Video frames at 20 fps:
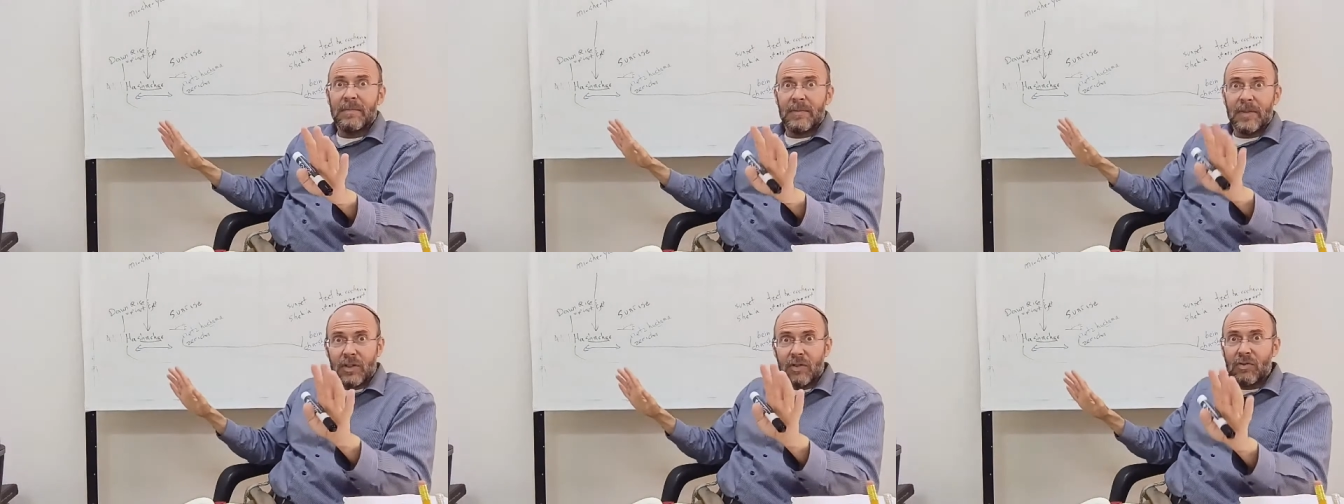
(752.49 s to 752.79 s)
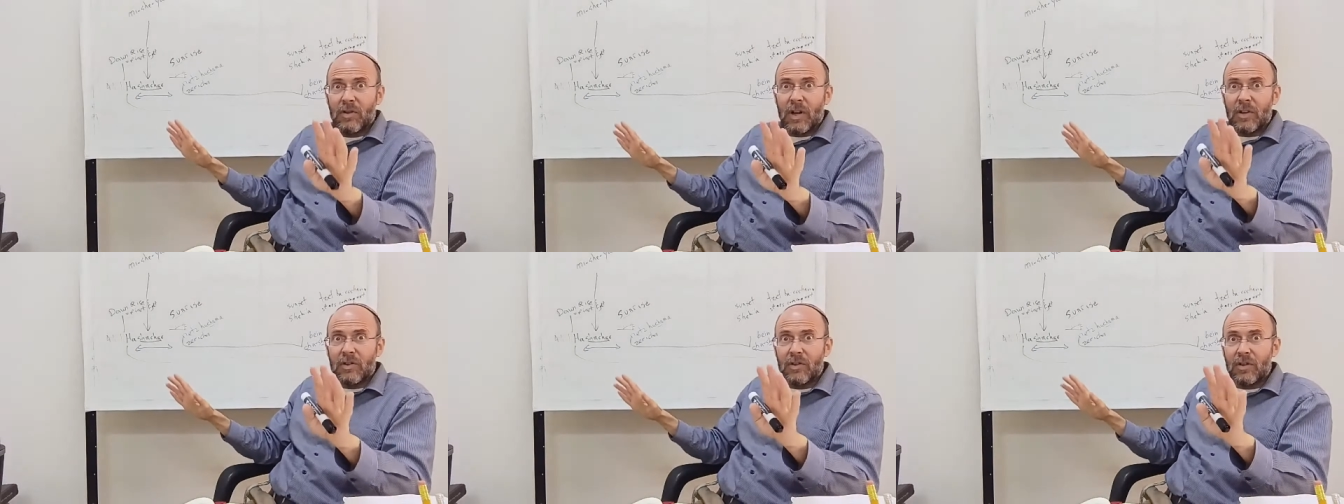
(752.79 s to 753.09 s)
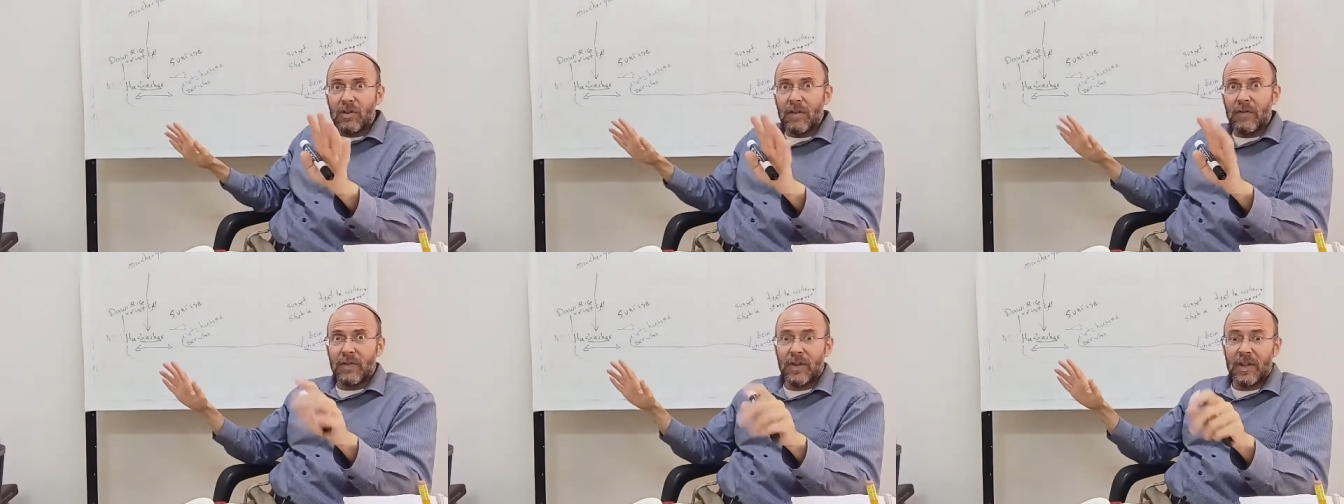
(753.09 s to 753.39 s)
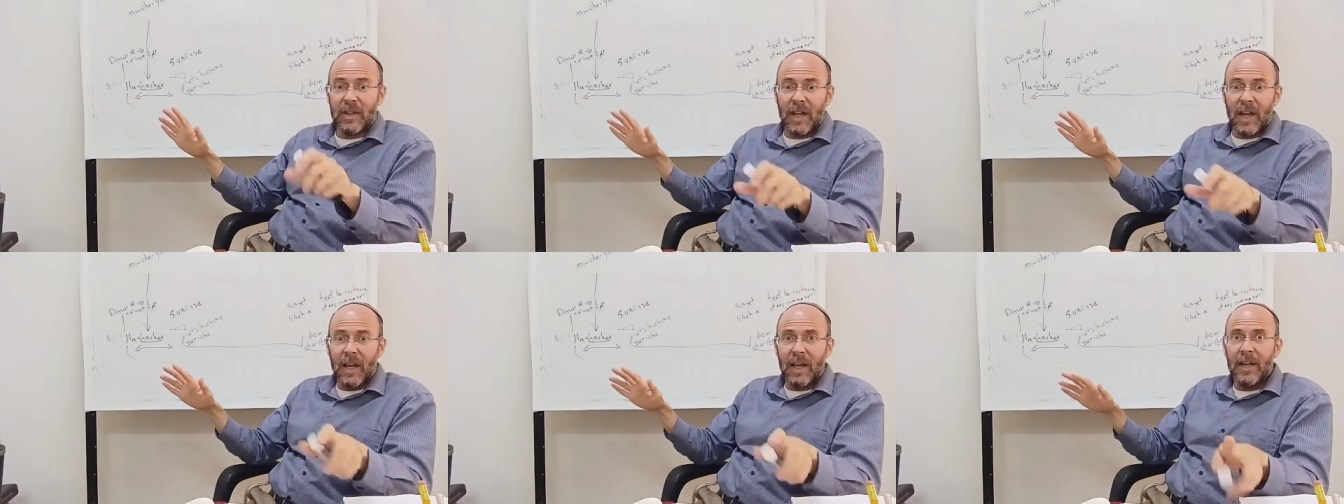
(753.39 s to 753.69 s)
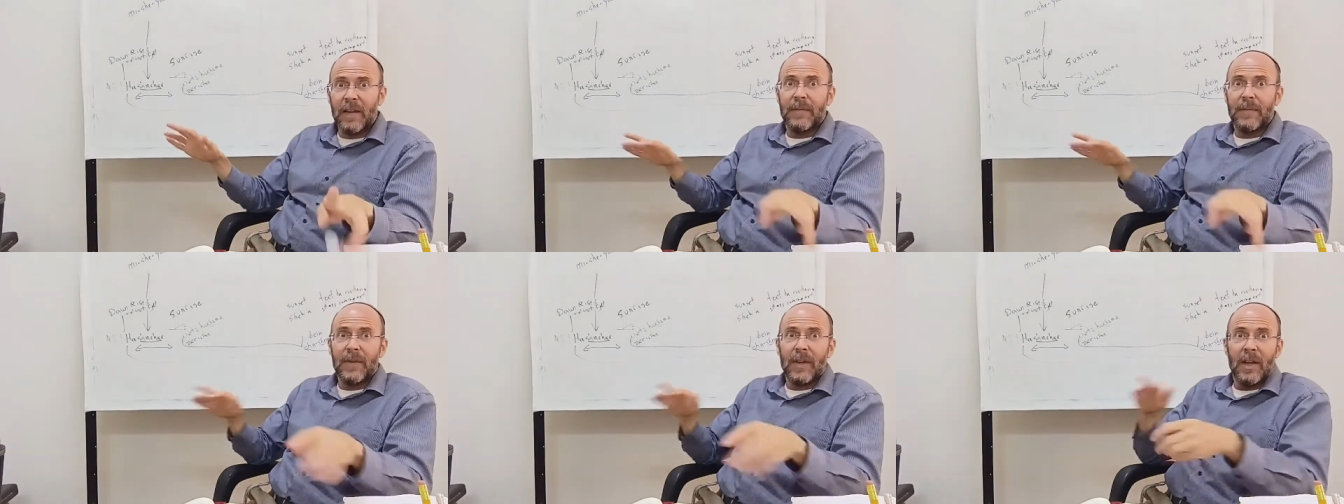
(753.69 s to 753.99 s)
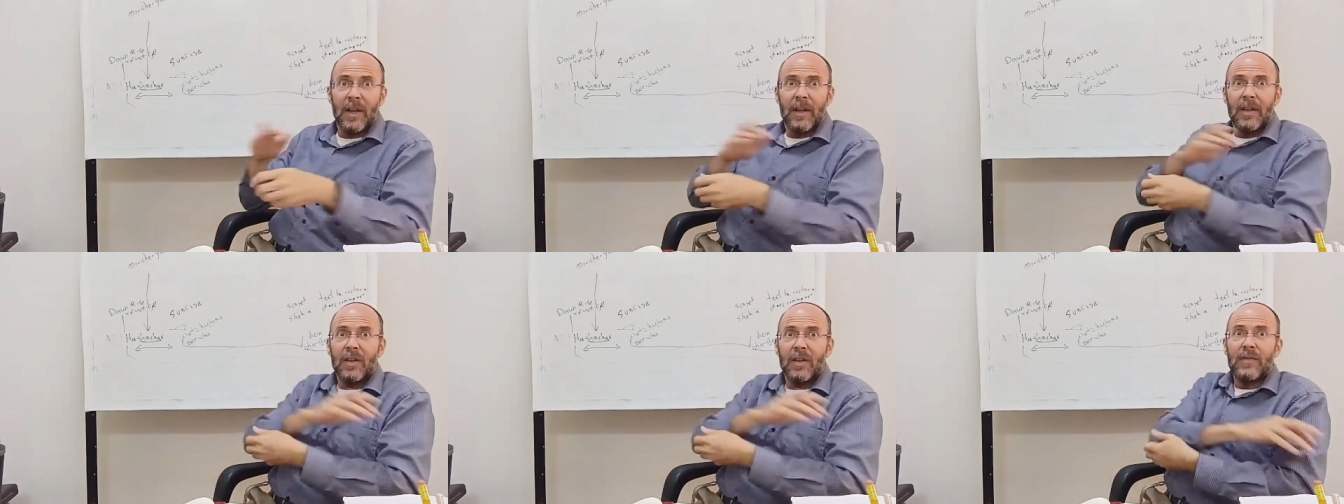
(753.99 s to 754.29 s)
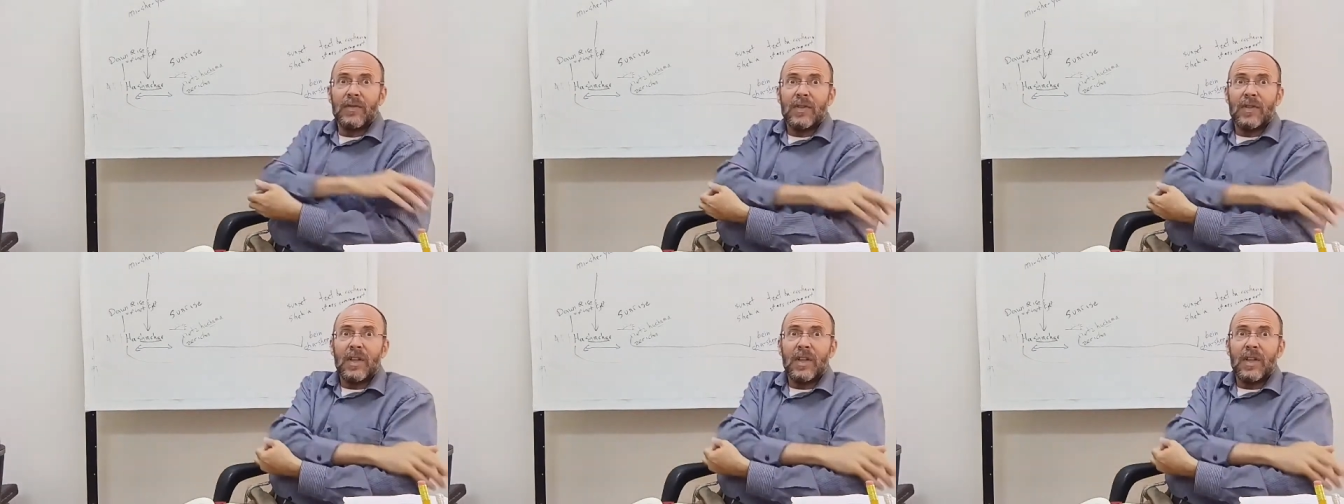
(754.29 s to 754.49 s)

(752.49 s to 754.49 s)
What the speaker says: The structure of the day. You've